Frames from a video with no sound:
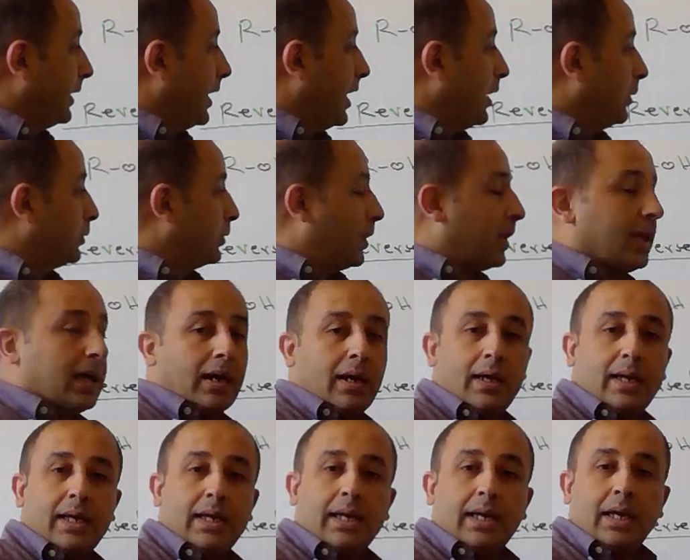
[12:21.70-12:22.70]
now to
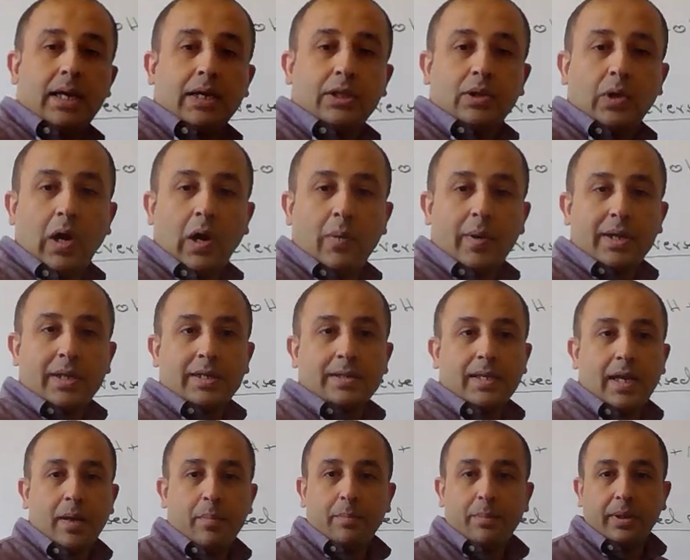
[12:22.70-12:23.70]
our
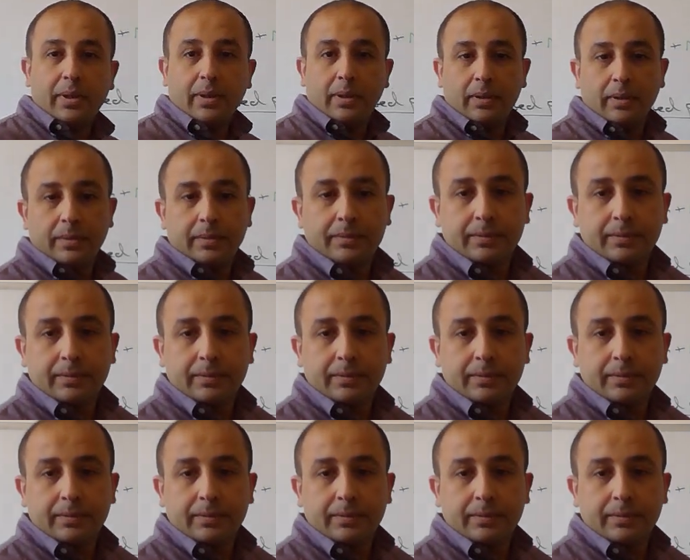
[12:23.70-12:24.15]
example